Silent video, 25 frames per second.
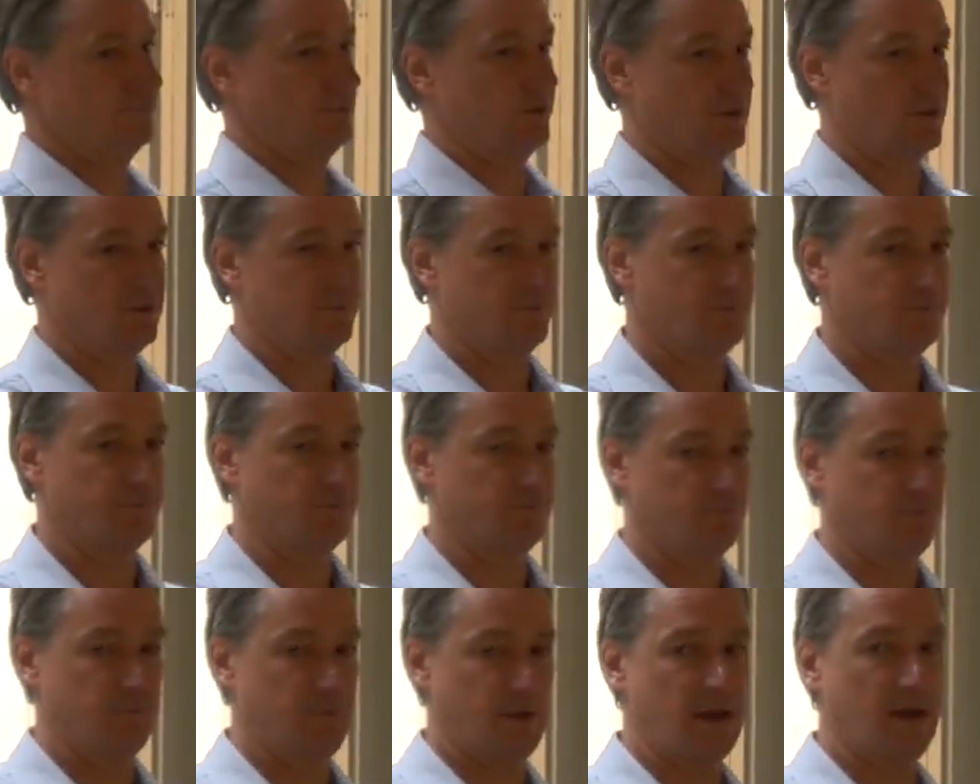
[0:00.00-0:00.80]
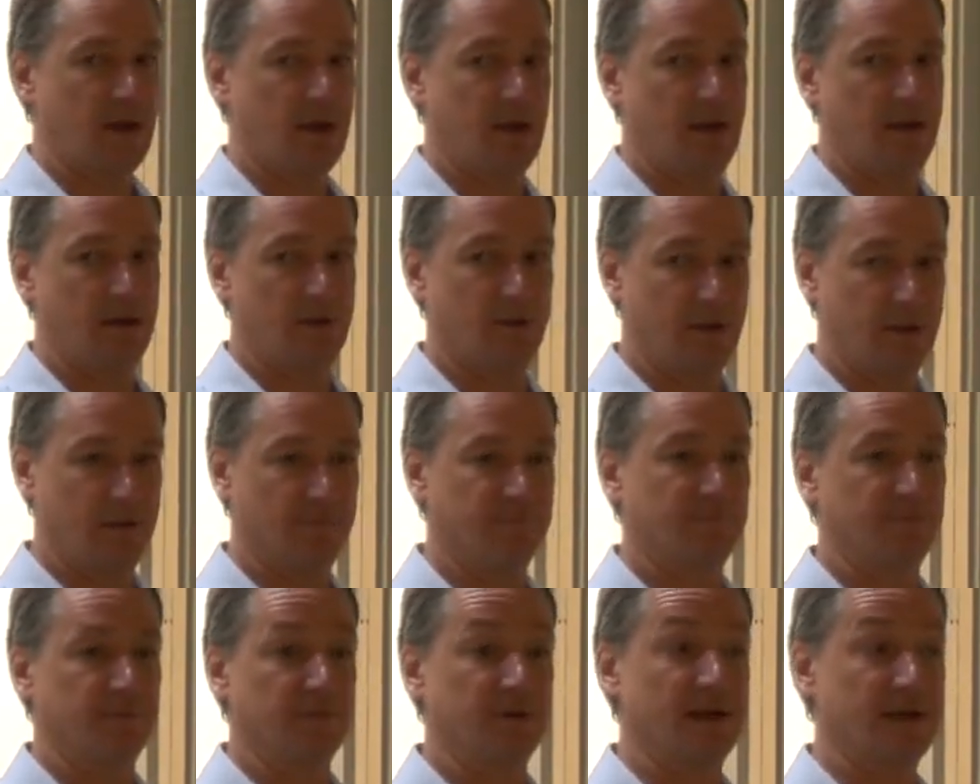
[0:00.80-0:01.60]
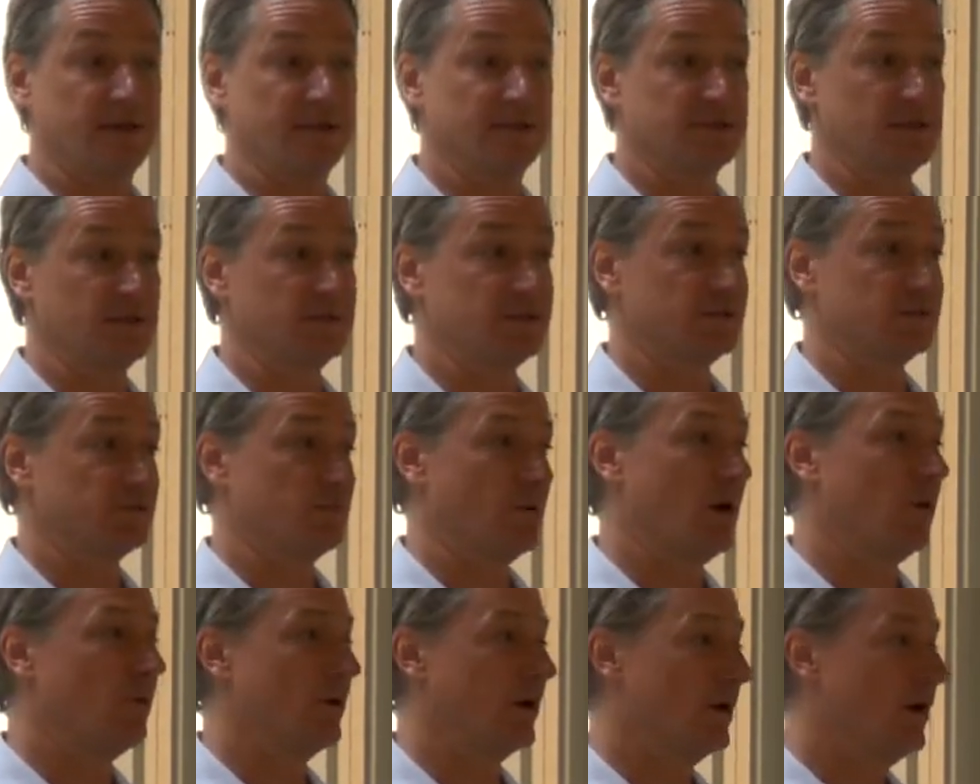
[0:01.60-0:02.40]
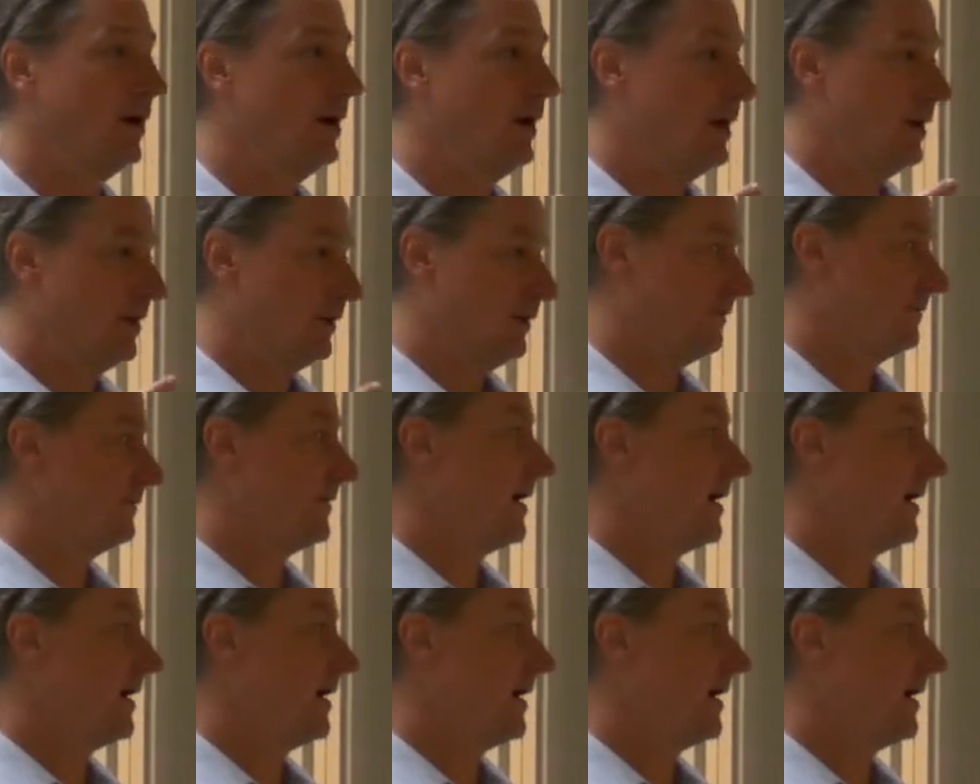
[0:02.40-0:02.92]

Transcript: you know, area of the United States as well, where the